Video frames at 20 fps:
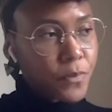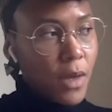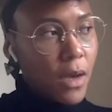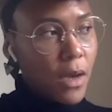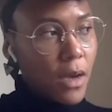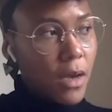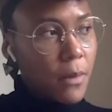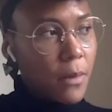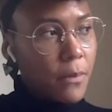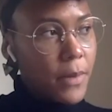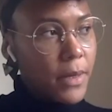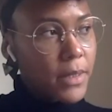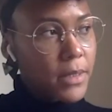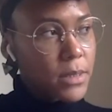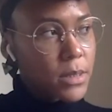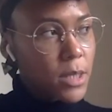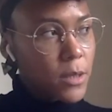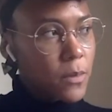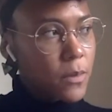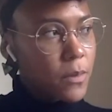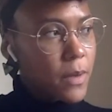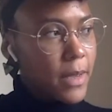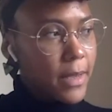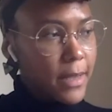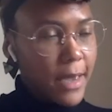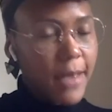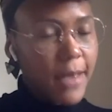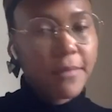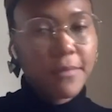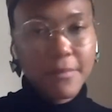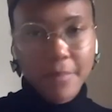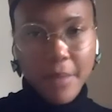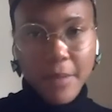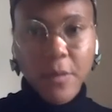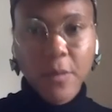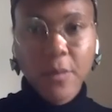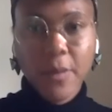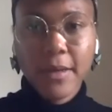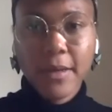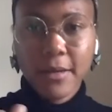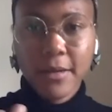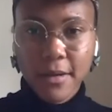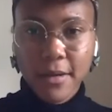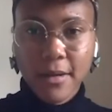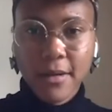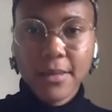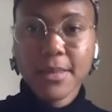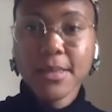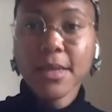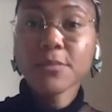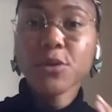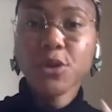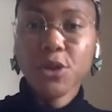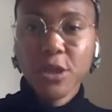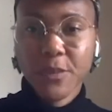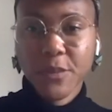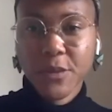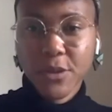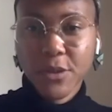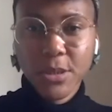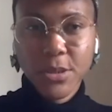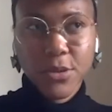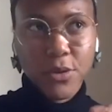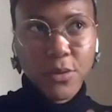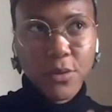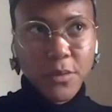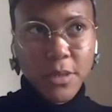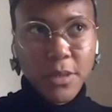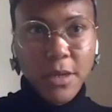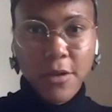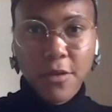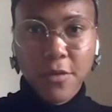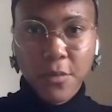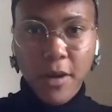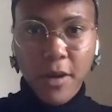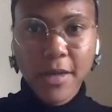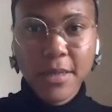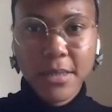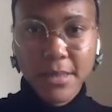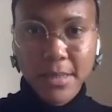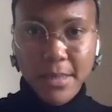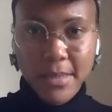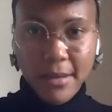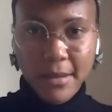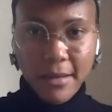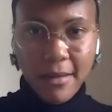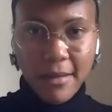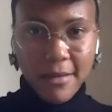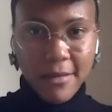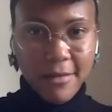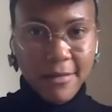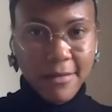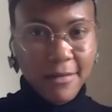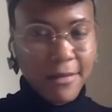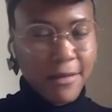And so, again, people make assumptions because it's got the word arthritis in it.